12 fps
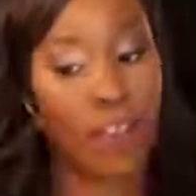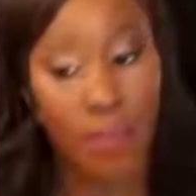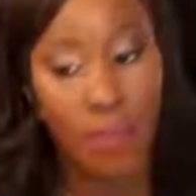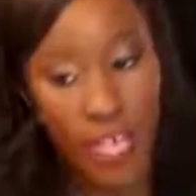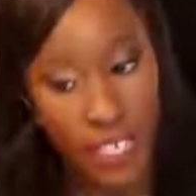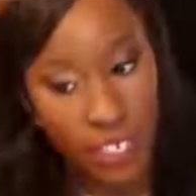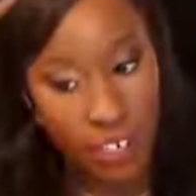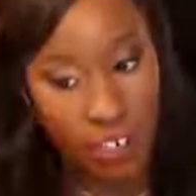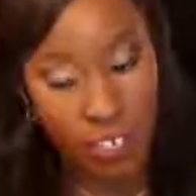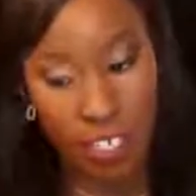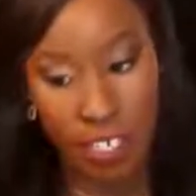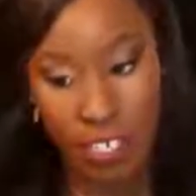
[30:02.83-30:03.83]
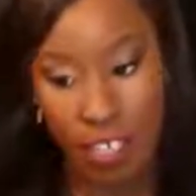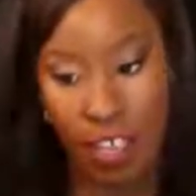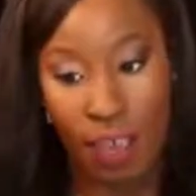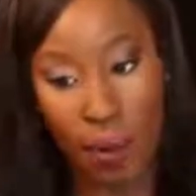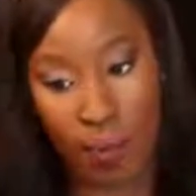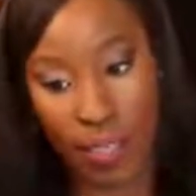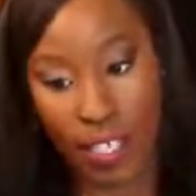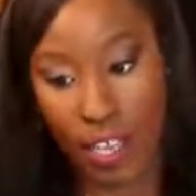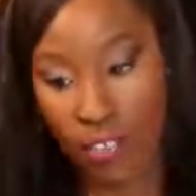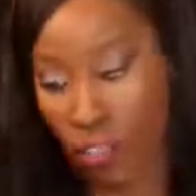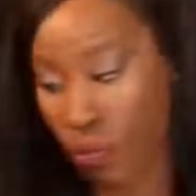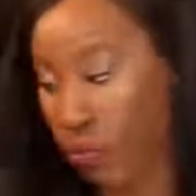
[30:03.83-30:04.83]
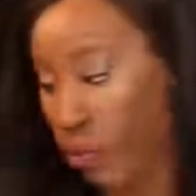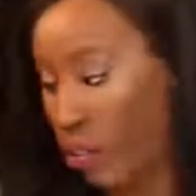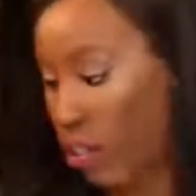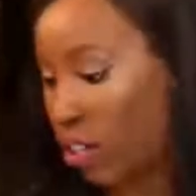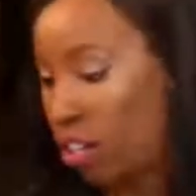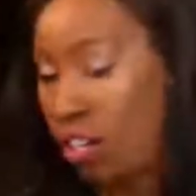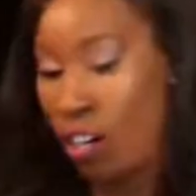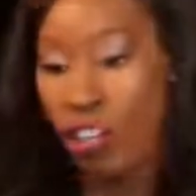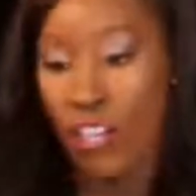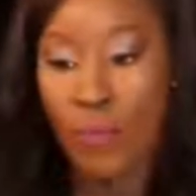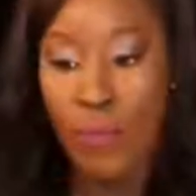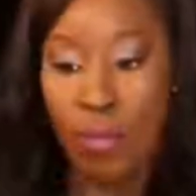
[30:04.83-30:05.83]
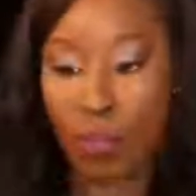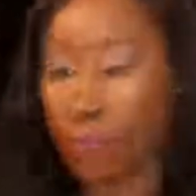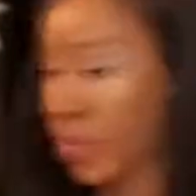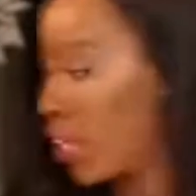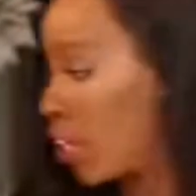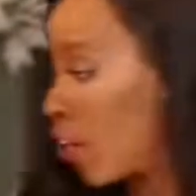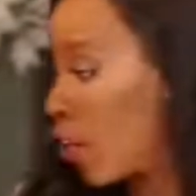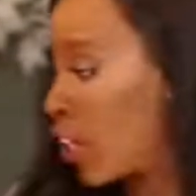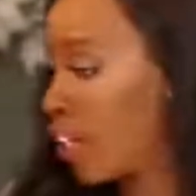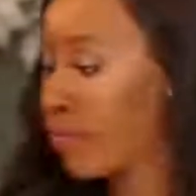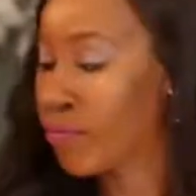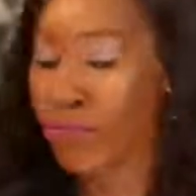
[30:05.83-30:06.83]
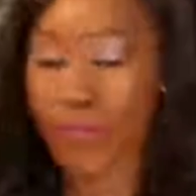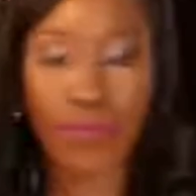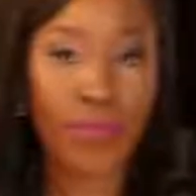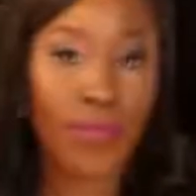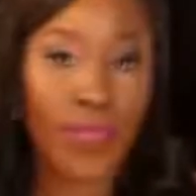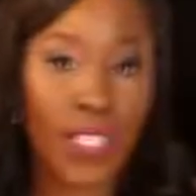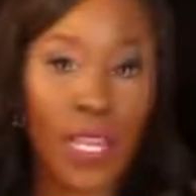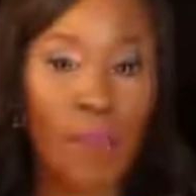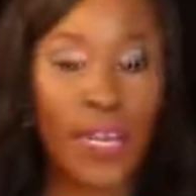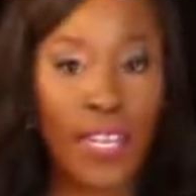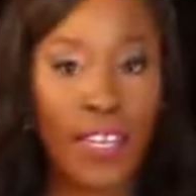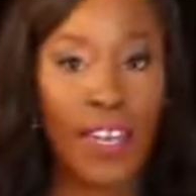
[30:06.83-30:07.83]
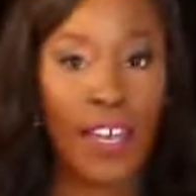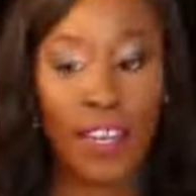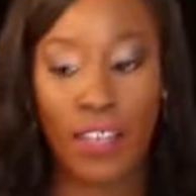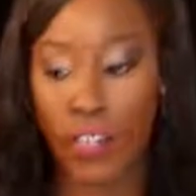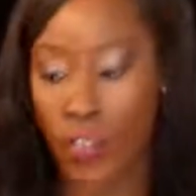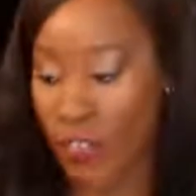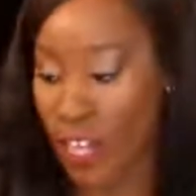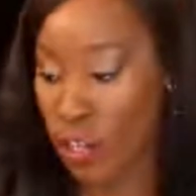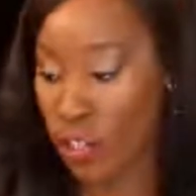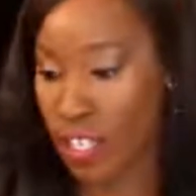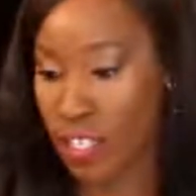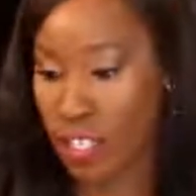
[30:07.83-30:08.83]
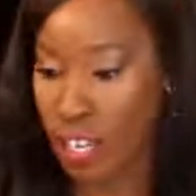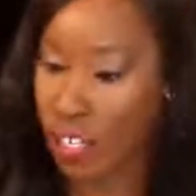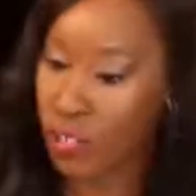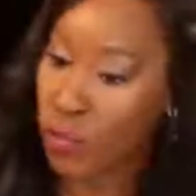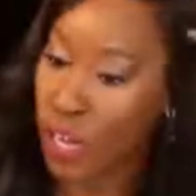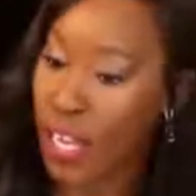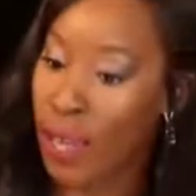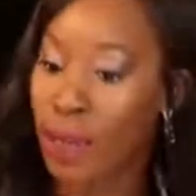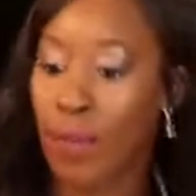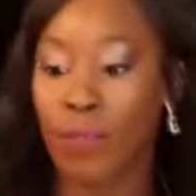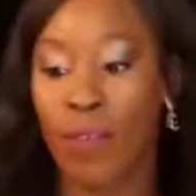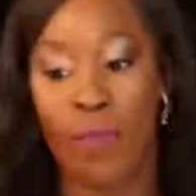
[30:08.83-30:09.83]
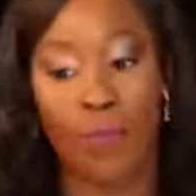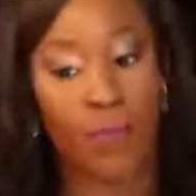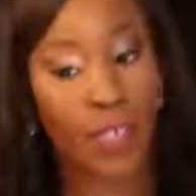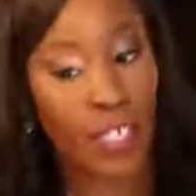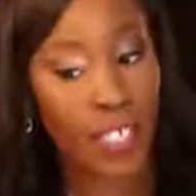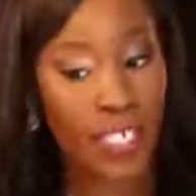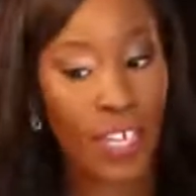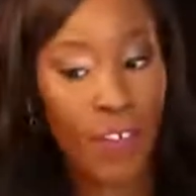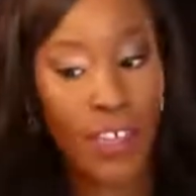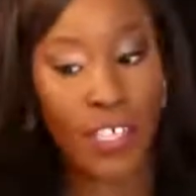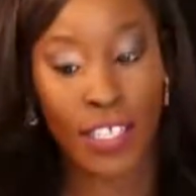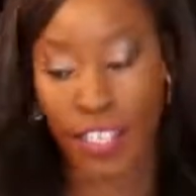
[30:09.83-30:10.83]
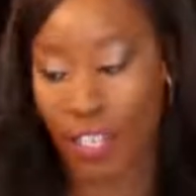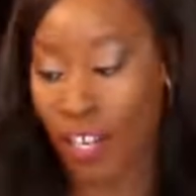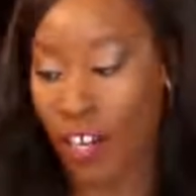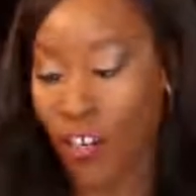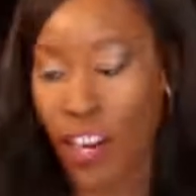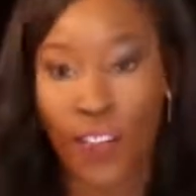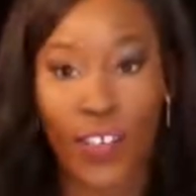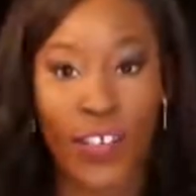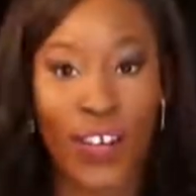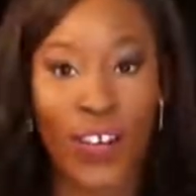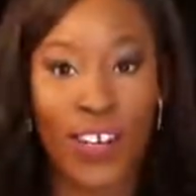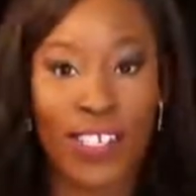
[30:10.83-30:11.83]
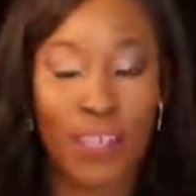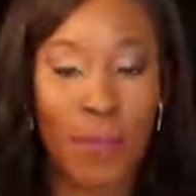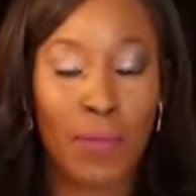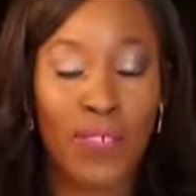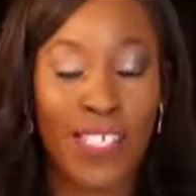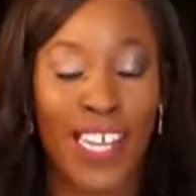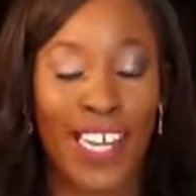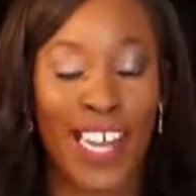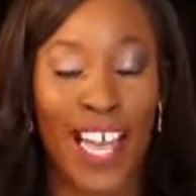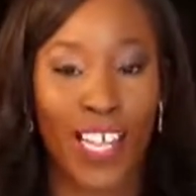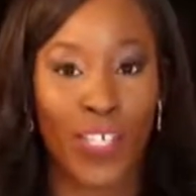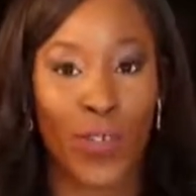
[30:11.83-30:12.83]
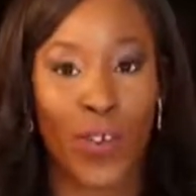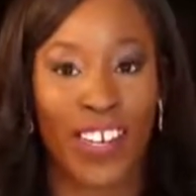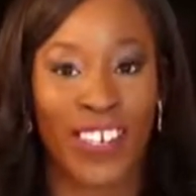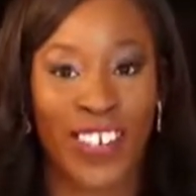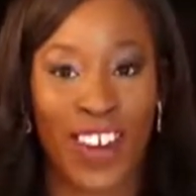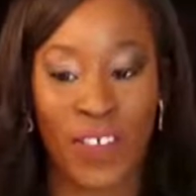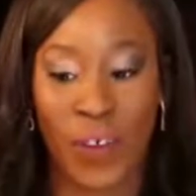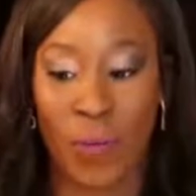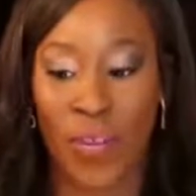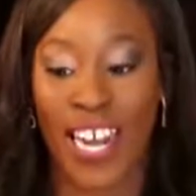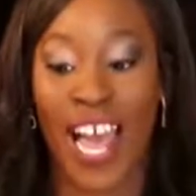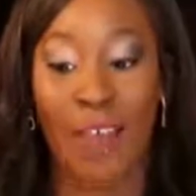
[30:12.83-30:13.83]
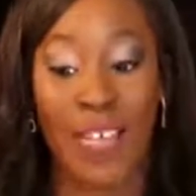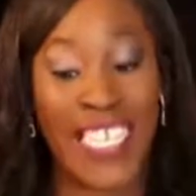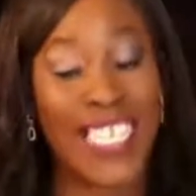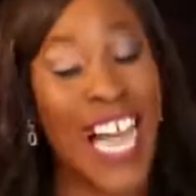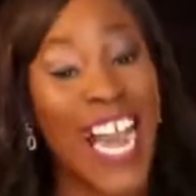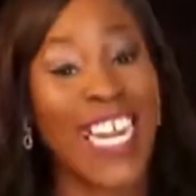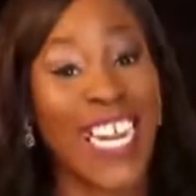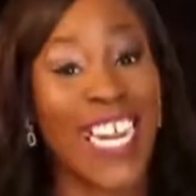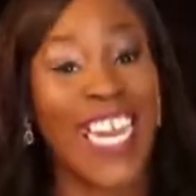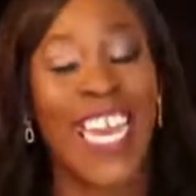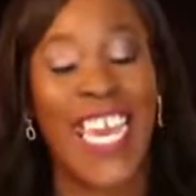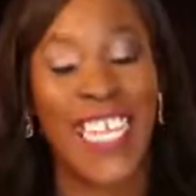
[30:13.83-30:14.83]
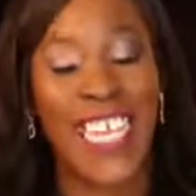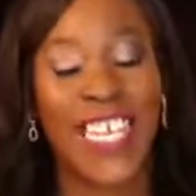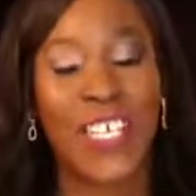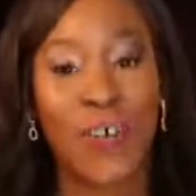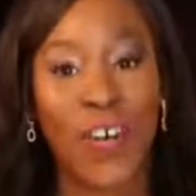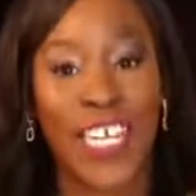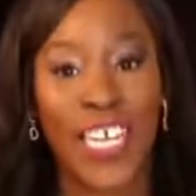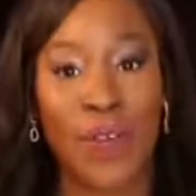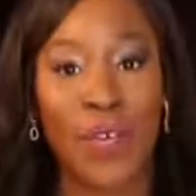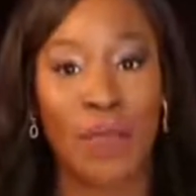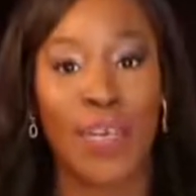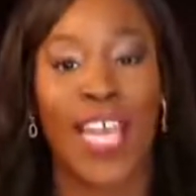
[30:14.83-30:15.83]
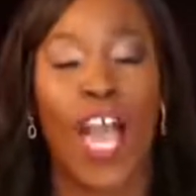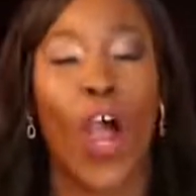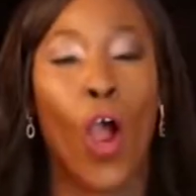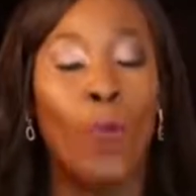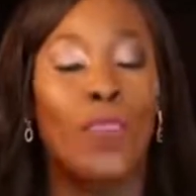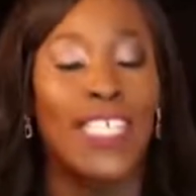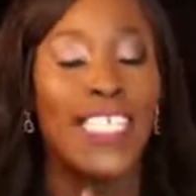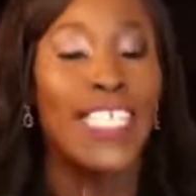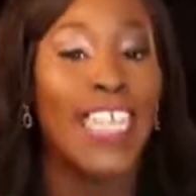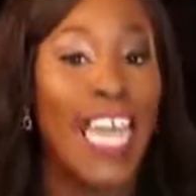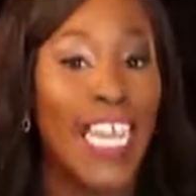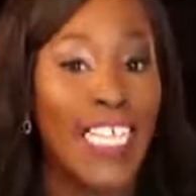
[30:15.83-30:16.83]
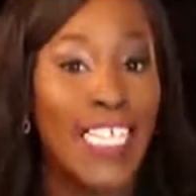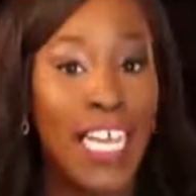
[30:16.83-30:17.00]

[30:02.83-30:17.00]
of my ears because I probably sound super or look pretty nerdy. But newsflash, that's kind of who I am. I'm definitely an undercover nerd. Some people say not so undercover, but I'm excited that you are here with me. I hope that today's